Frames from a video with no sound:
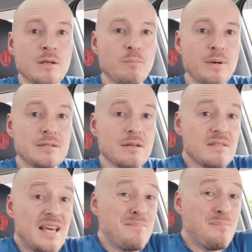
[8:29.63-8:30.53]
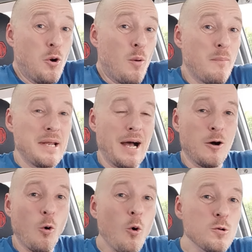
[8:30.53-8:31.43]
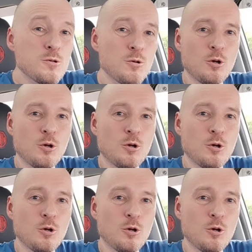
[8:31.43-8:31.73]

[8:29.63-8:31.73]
but they probably are also